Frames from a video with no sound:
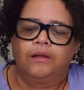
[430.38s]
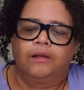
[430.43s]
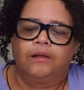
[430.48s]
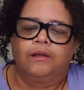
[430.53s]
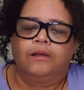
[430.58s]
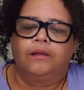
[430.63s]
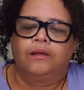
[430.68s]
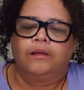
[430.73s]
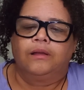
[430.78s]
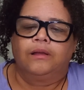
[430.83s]

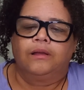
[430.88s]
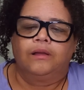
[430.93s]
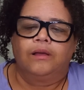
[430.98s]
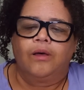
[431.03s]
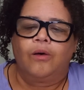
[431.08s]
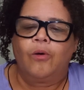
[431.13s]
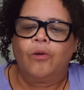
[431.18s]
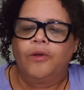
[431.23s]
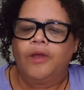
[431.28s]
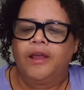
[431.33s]
uh,
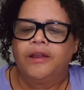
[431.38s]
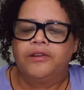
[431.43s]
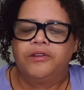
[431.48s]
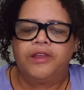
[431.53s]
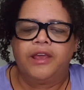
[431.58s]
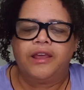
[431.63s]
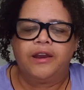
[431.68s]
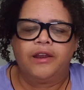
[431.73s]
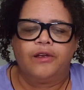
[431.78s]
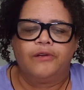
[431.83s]
hold on
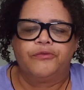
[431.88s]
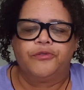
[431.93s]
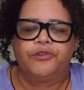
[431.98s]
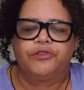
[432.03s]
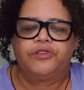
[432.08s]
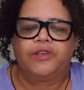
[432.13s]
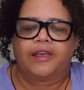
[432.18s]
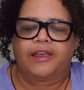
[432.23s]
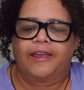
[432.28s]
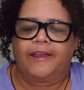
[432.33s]
dead air for a
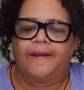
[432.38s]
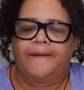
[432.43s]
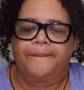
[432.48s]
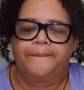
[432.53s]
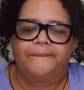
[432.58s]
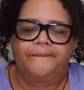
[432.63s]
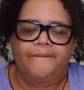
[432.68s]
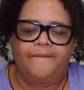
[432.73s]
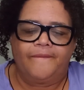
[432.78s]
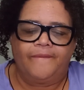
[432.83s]

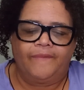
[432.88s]
second.